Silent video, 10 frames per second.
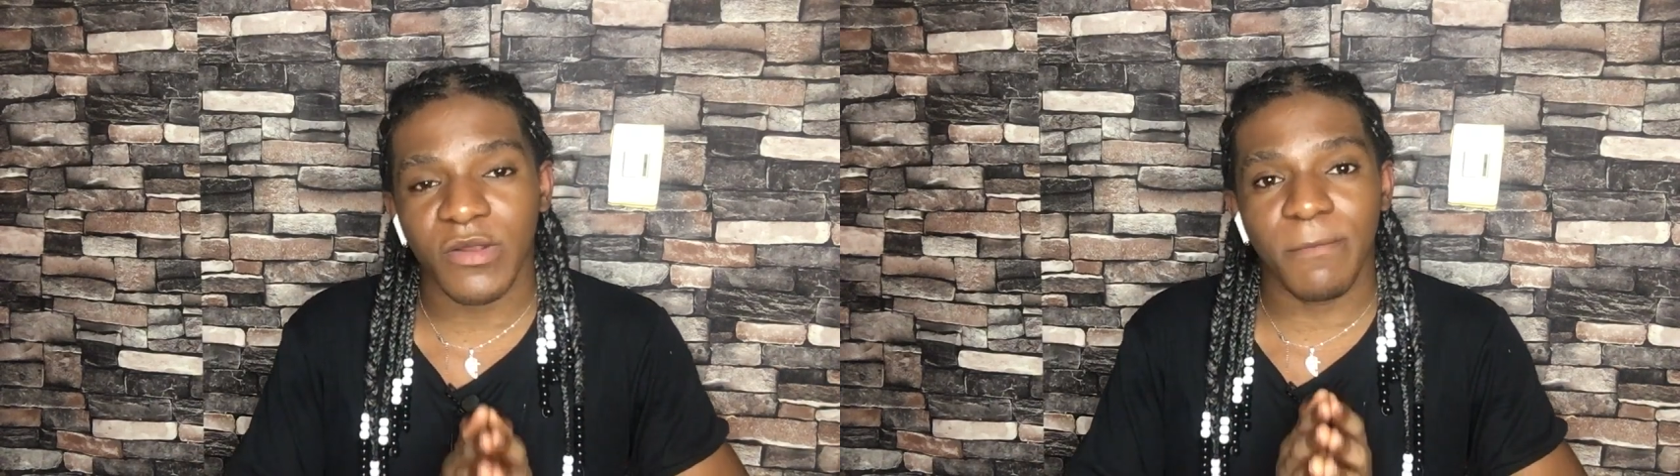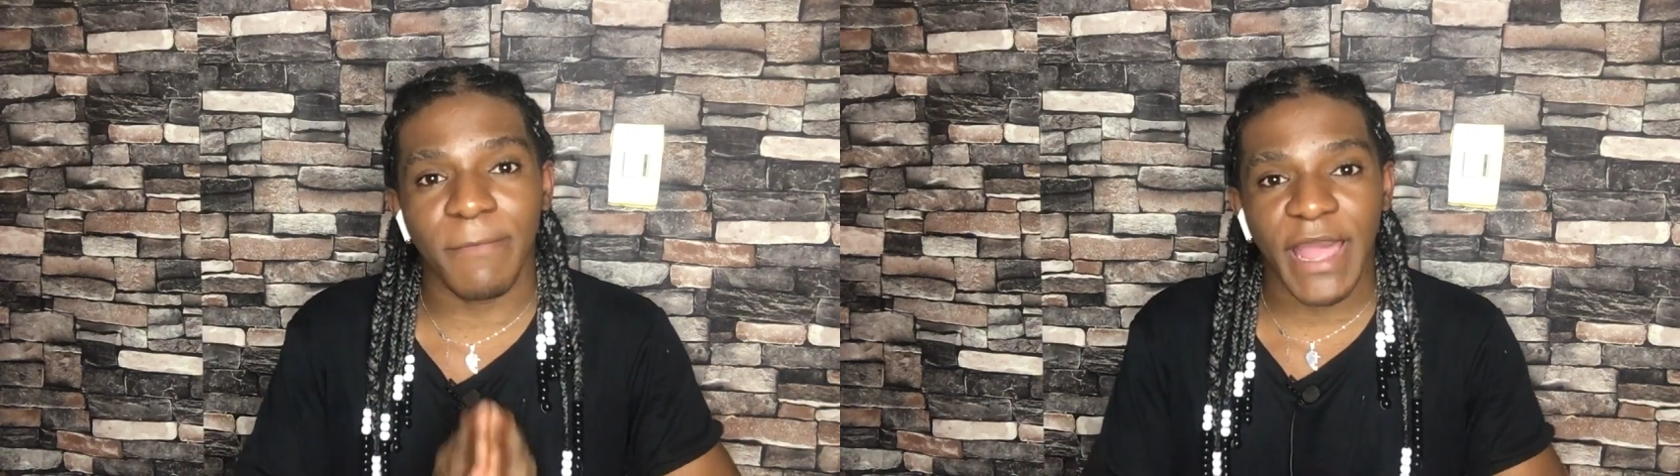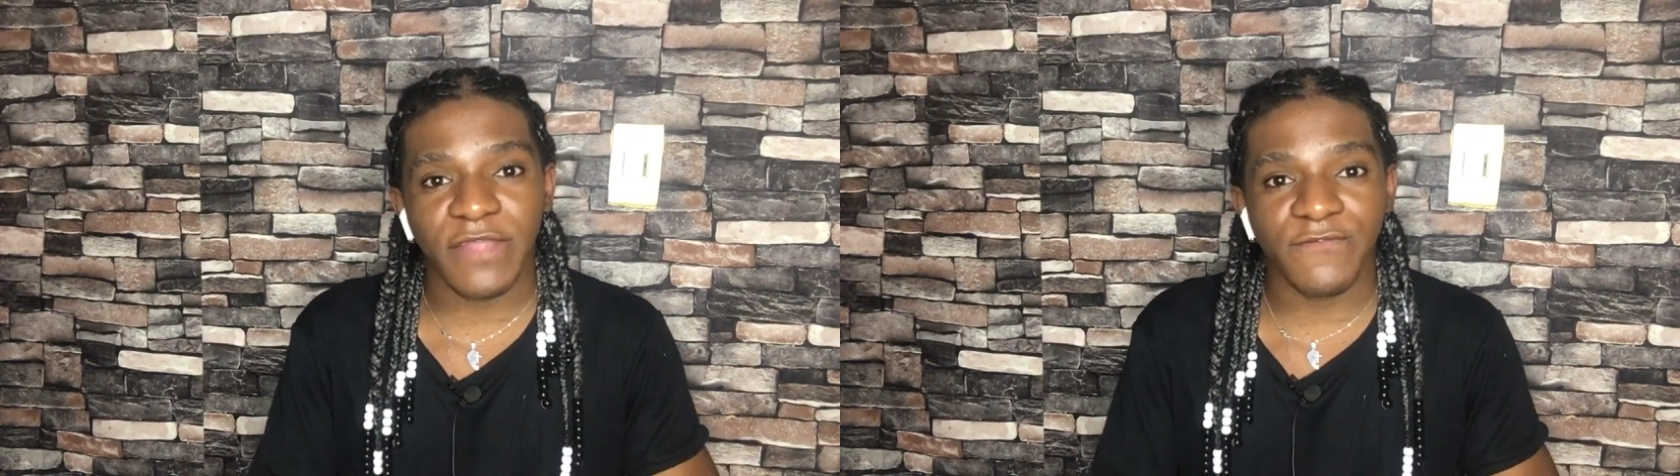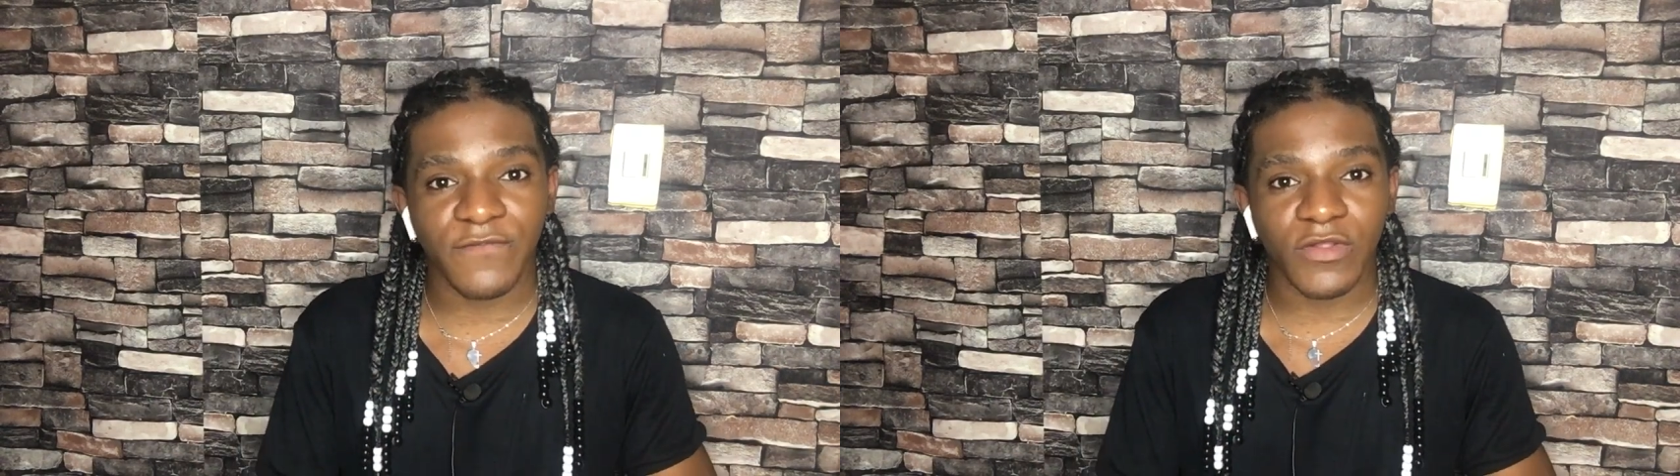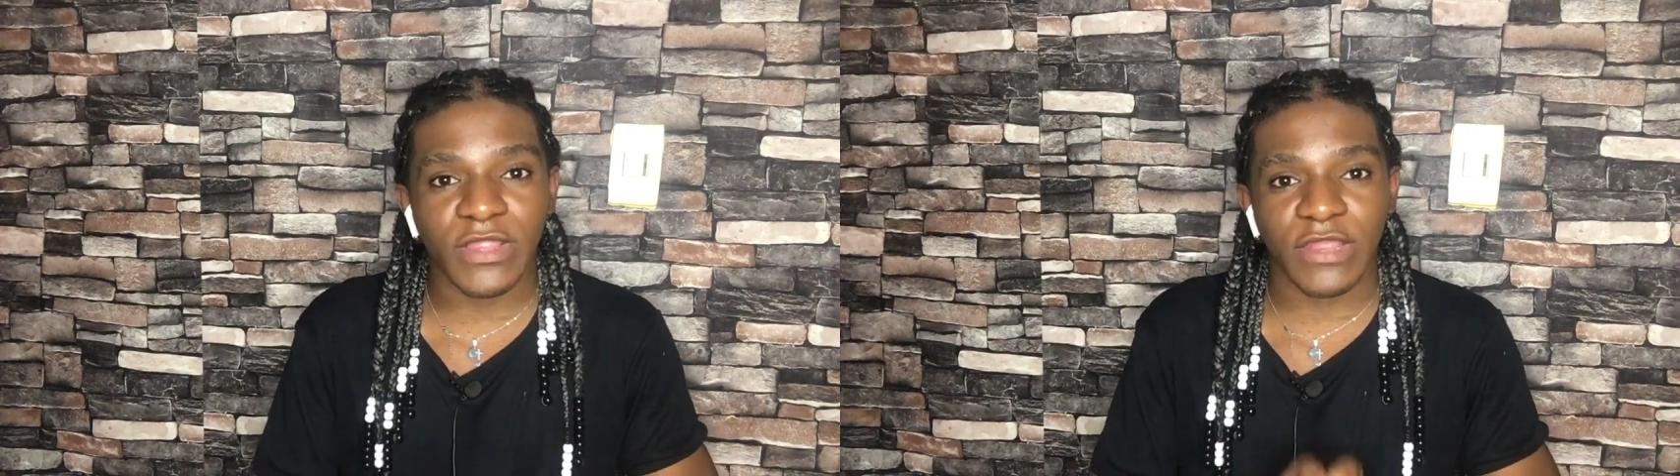
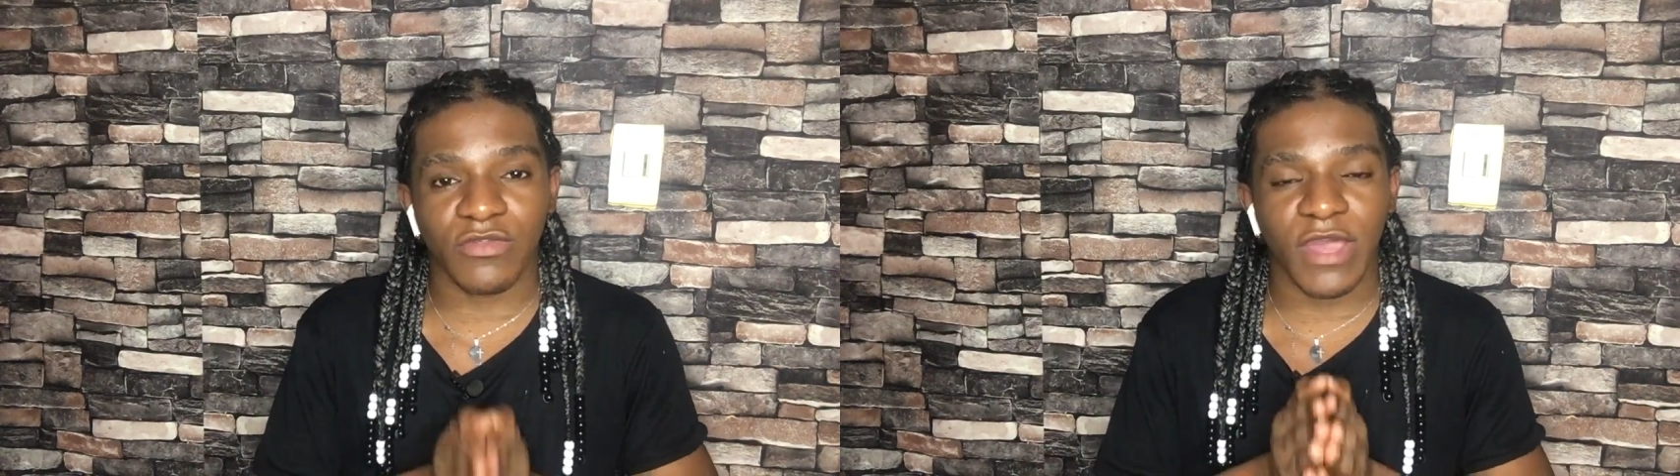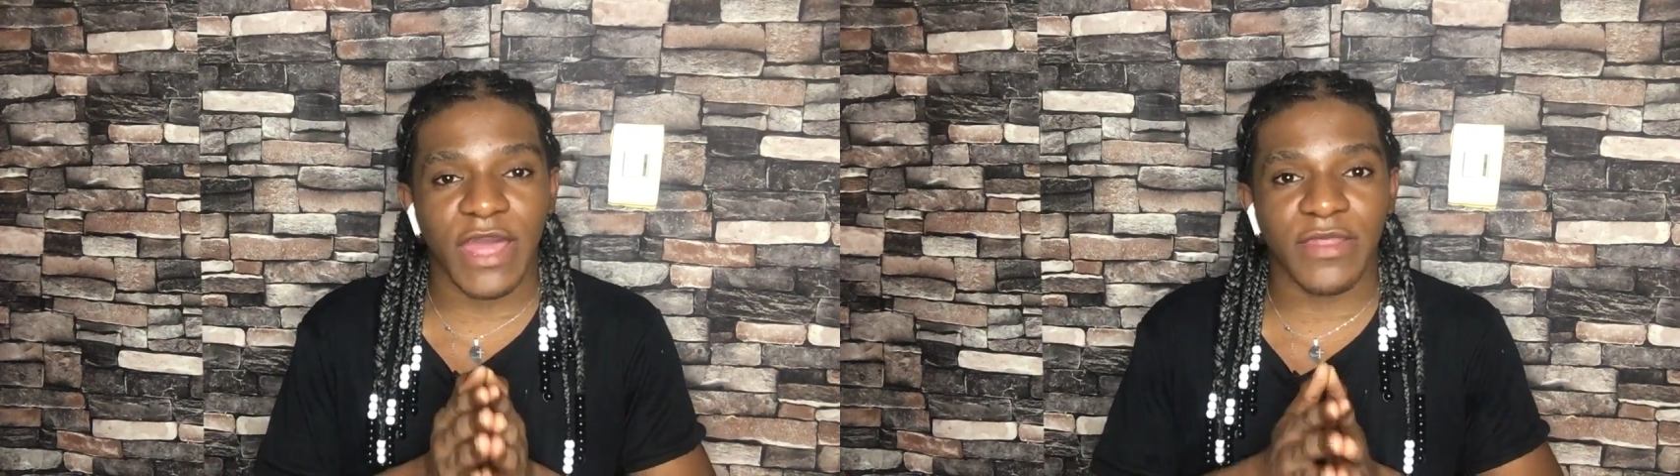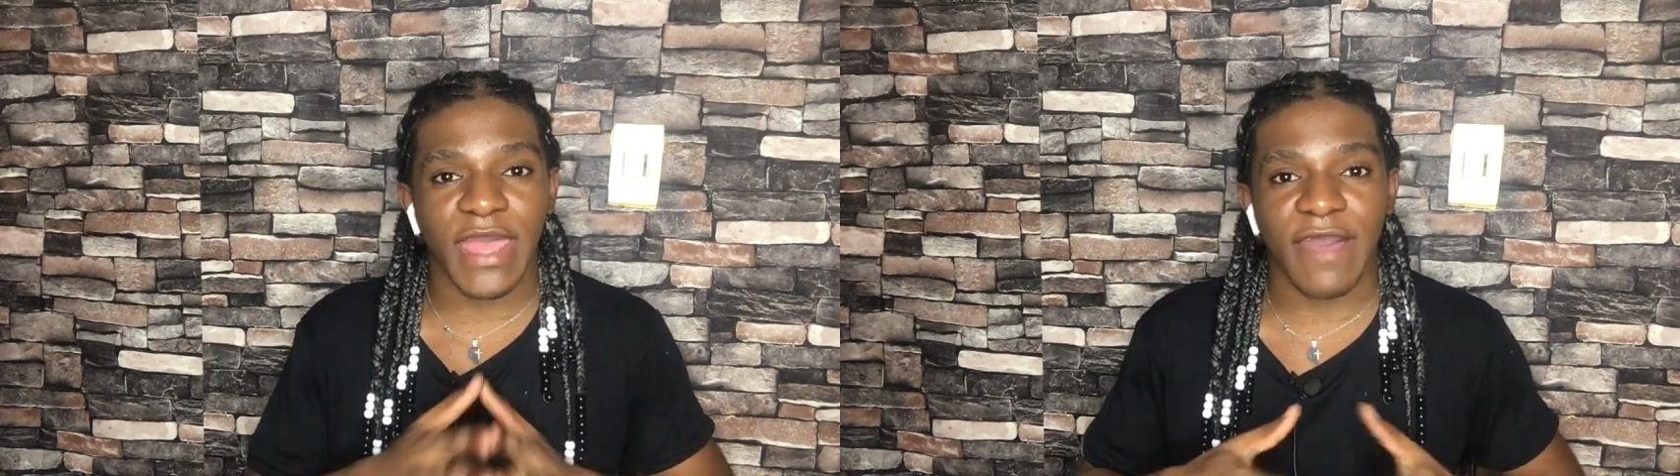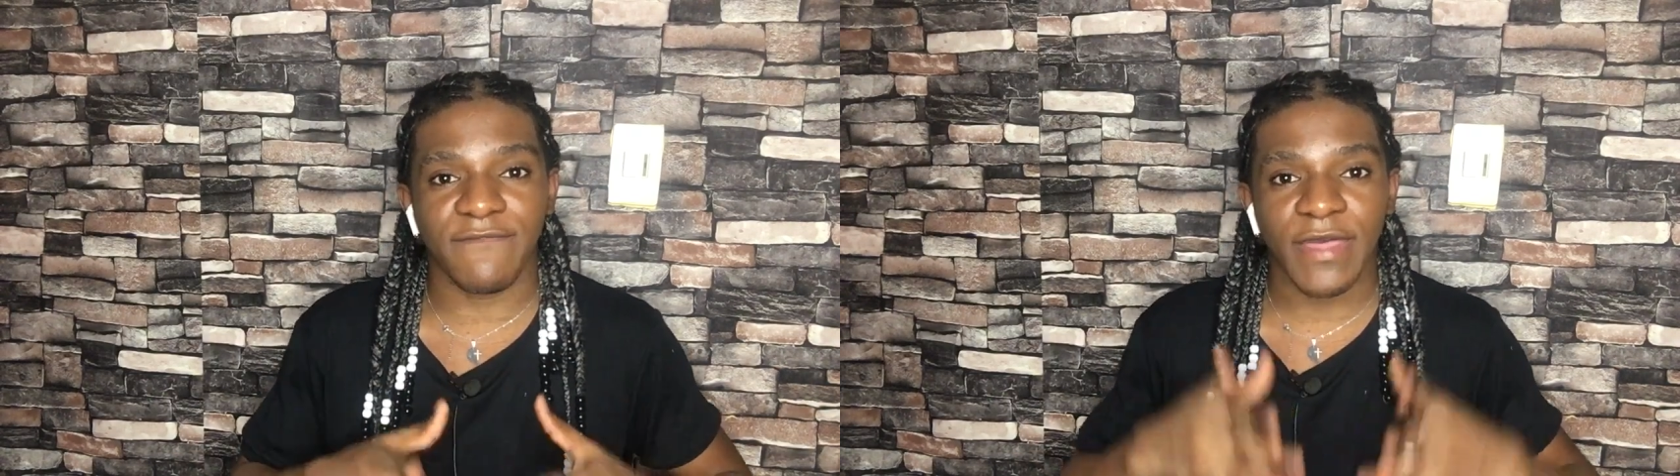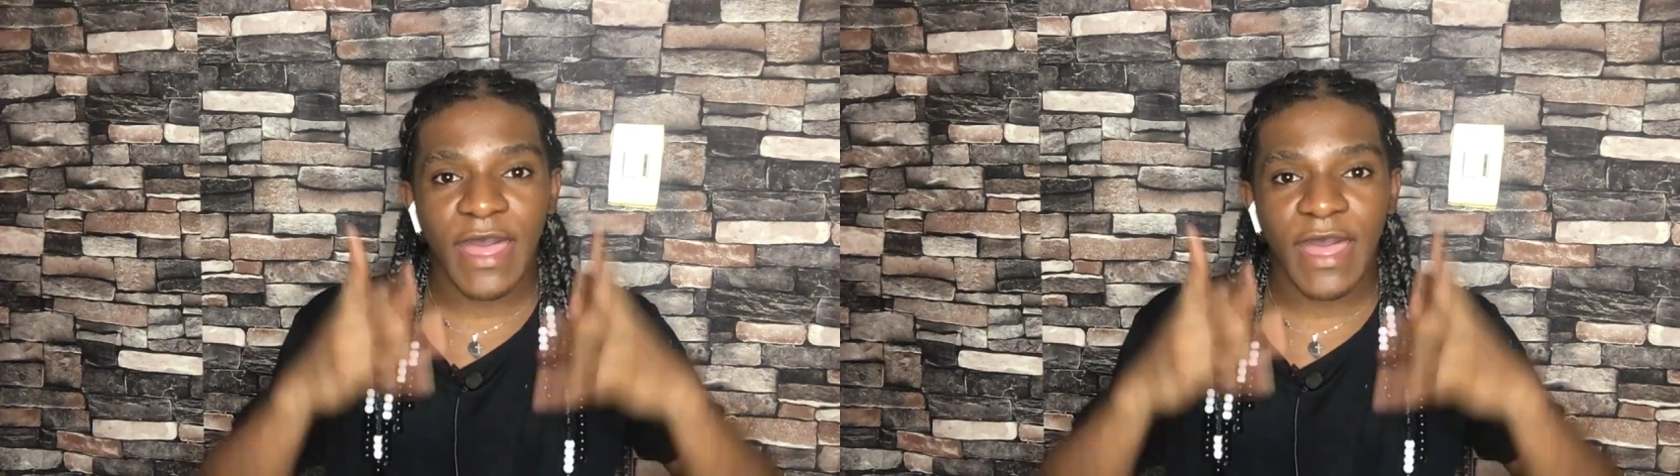mindful that you gotta have